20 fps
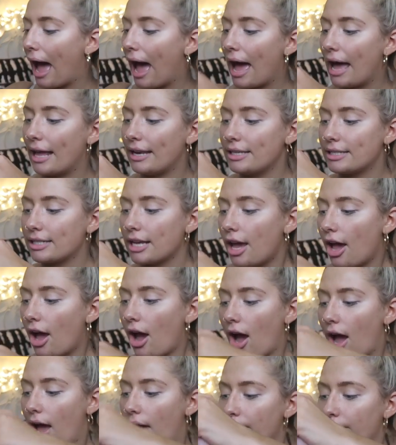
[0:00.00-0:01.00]
and
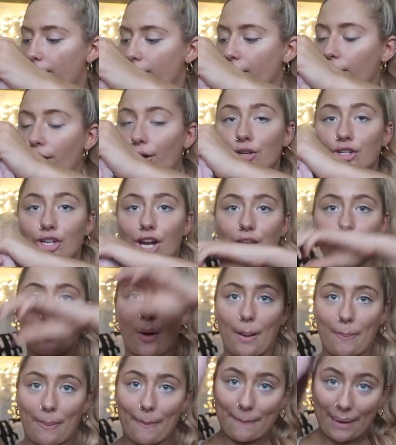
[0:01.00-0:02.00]
I'm going to go show you what I've